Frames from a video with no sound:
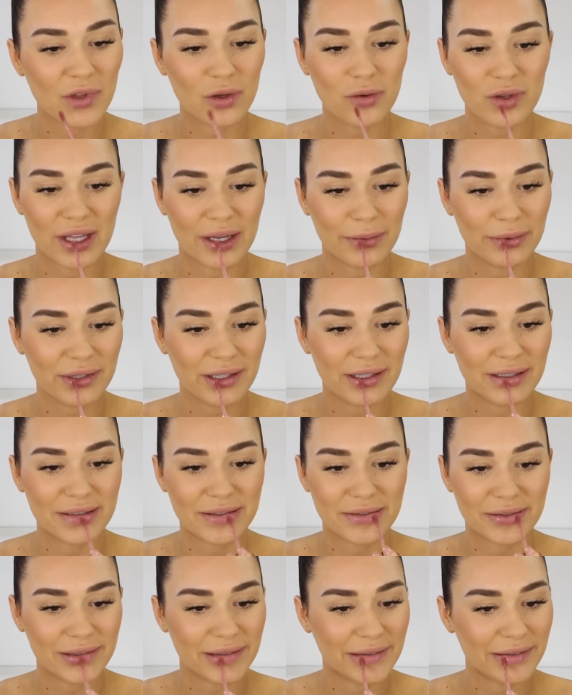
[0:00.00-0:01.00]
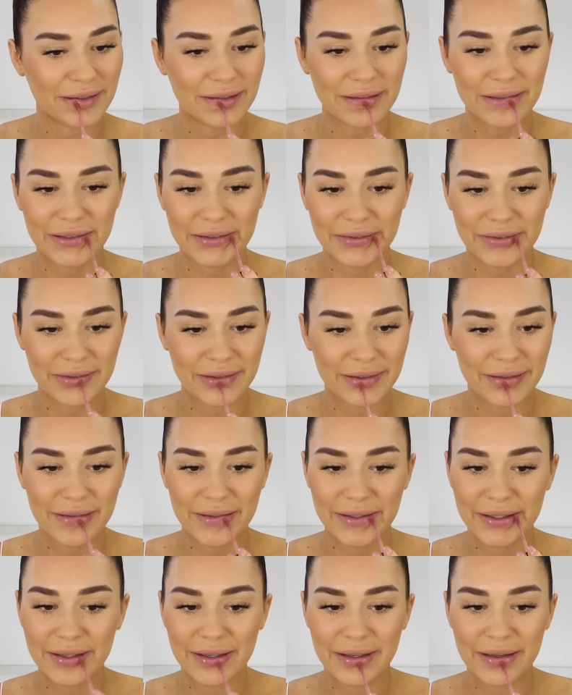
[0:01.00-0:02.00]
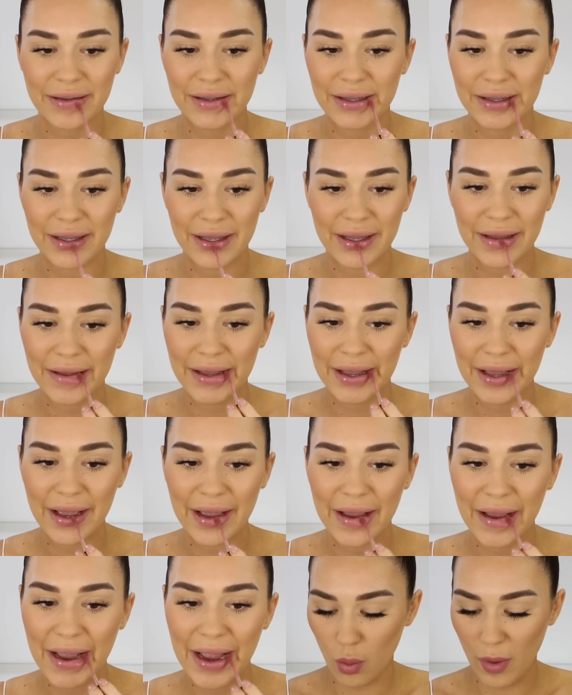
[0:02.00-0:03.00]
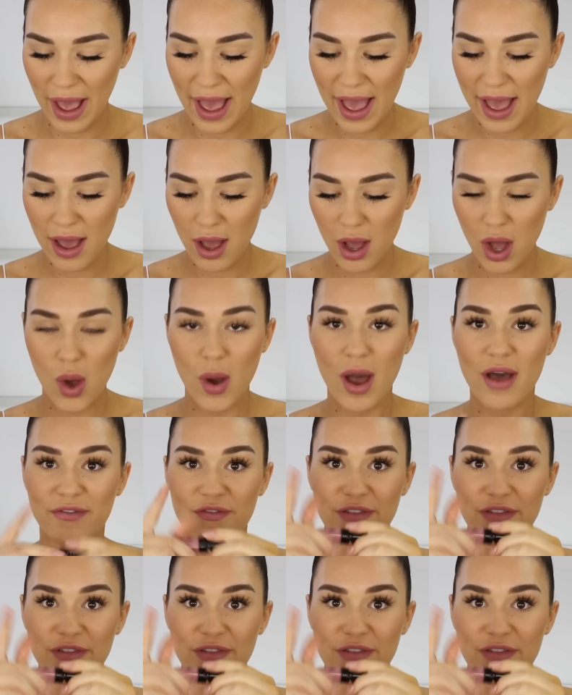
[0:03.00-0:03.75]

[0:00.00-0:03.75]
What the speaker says: Oh, the applicator is really soft. Wow,